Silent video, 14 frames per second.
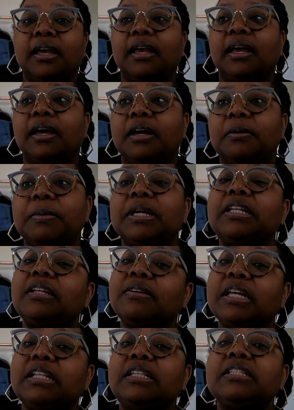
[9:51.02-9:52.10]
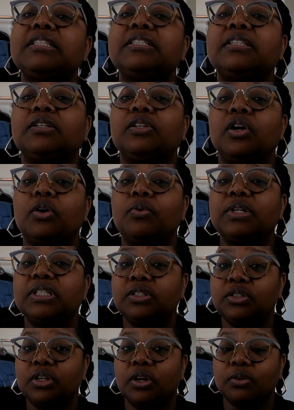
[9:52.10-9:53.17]
And again, this is the
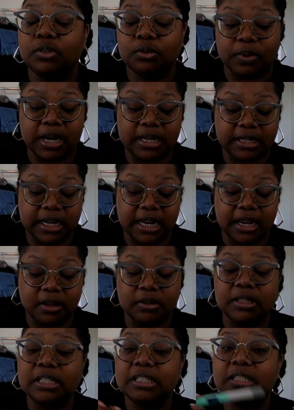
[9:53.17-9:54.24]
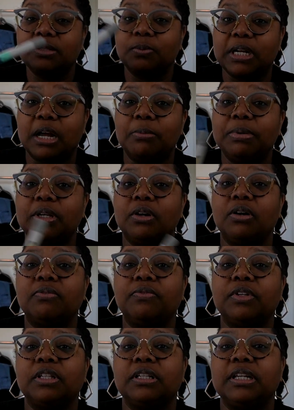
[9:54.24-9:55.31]
lowest dose right now, and this is what I'll be on
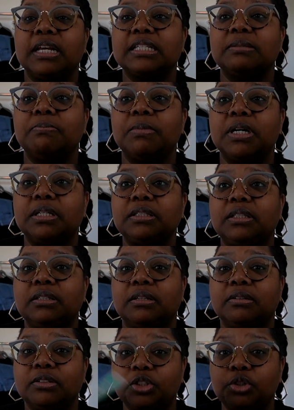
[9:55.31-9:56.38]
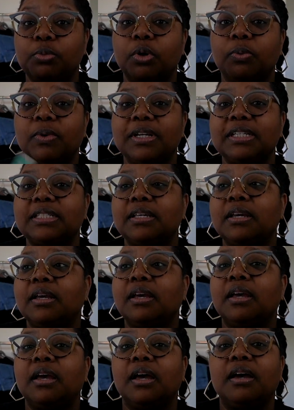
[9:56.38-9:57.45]
for the next month, 2 more weeks
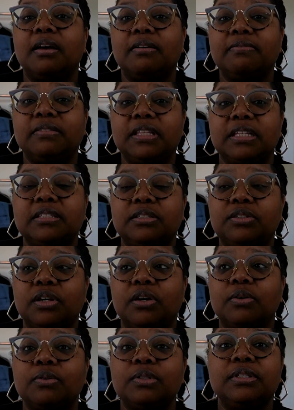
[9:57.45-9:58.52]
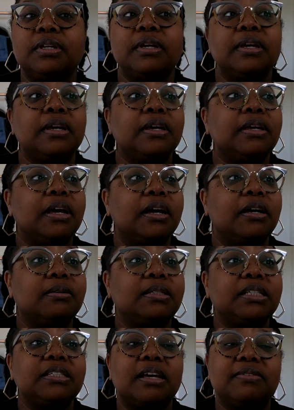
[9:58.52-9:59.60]
of this dose.
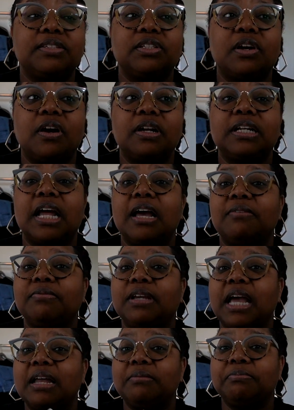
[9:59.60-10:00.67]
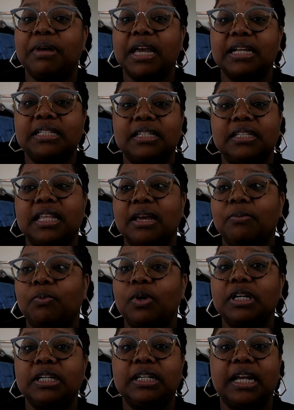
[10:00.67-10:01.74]
Since I've started, I've gotten back to that
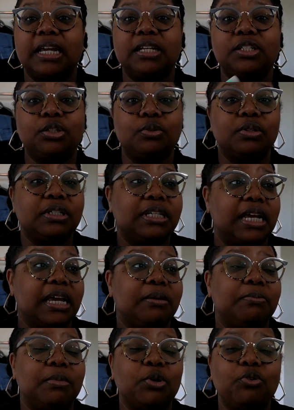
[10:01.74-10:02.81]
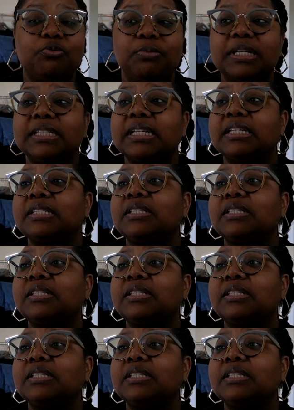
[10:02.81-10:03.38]
1 a day, 2 a day movements, and